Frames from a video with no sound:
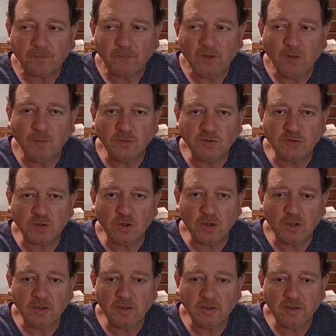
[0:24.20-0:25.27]
He was
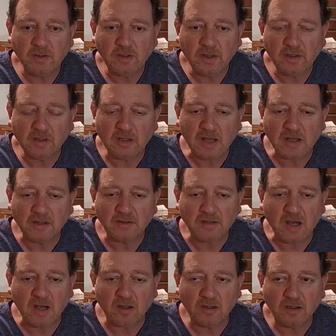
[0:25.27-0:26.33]
good and he had a lot of
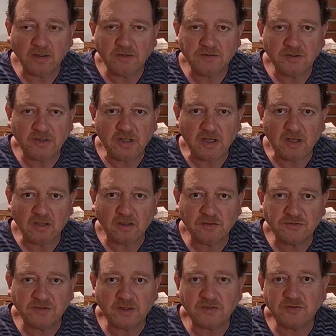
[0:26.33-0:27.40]
knowledge and he had a
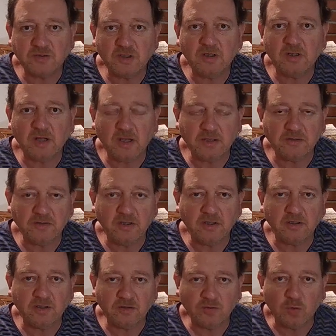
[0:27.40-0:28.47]
16,
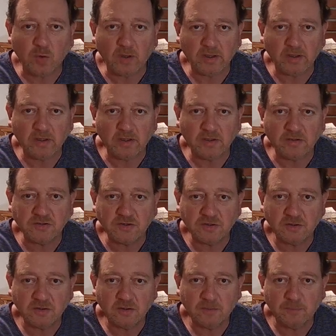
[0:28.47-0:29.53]
18, and 20 inch
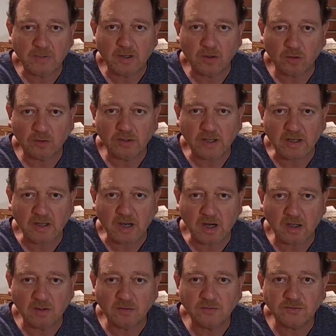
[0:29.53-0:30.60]
barreled
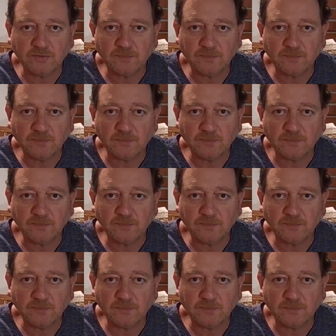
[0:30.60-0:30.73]
ARs.